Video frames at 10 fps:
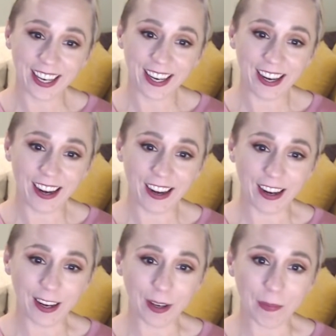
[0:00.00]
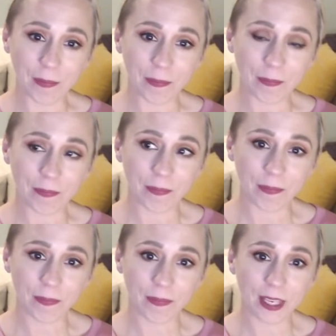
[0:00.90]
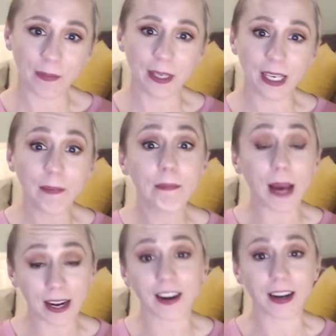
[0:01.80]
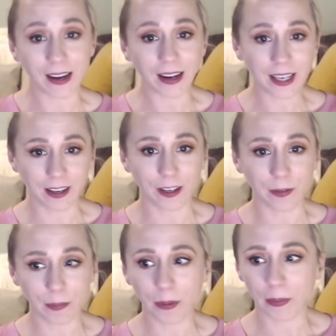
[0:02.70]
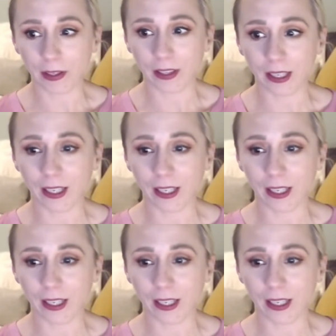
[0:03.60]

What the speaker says: I'm getting better at not caring what people think.